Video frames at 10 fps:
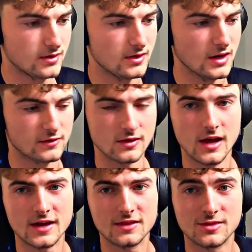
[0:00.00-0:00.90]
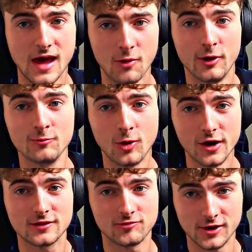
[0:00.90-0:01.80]
Yeah, so like, that one
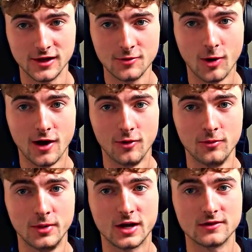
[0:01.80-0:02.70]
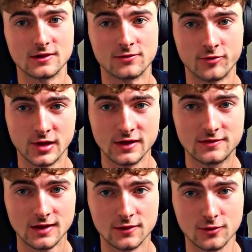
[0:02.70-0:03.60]
works really well because it's really
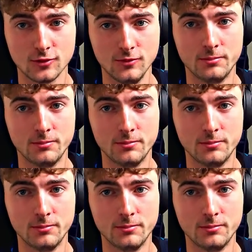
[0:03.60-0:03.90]
subtle,